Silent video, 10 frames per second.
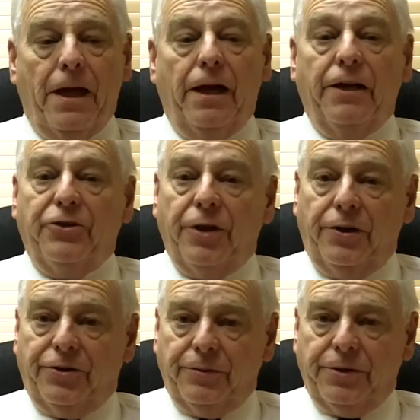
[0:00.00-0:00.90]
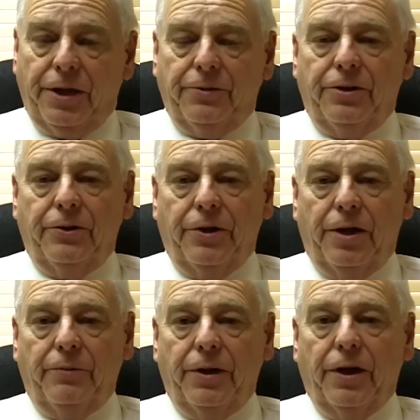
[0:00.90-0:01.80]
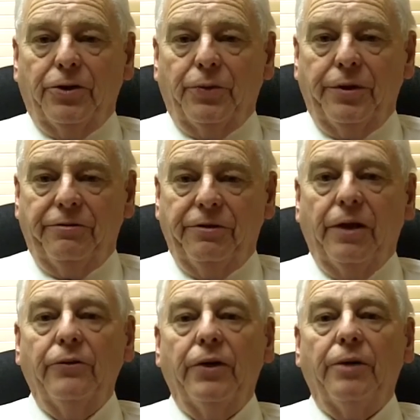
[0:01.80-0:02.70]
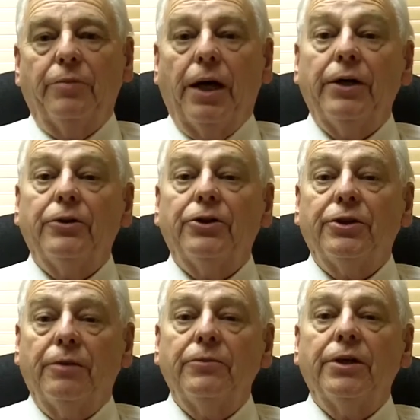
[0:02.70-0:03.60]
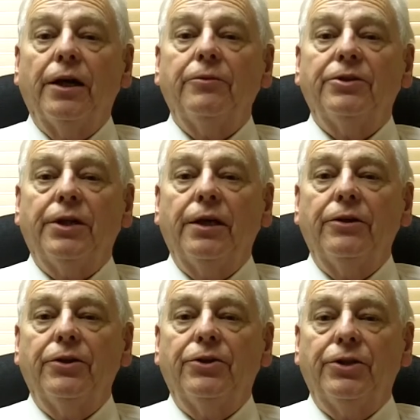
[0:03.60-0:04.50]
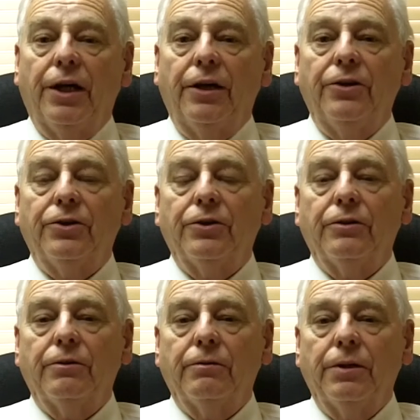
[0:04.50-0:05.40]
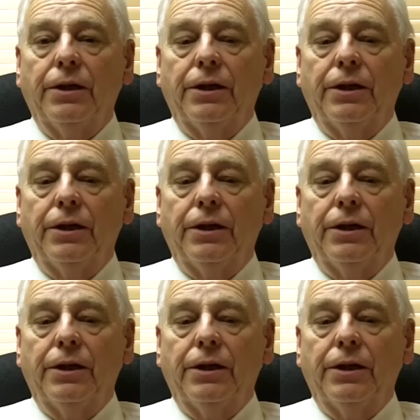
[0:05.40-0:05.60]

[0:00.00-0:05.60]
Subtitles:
And it takes some time to do that, because we found that buyers sometimes tend to change their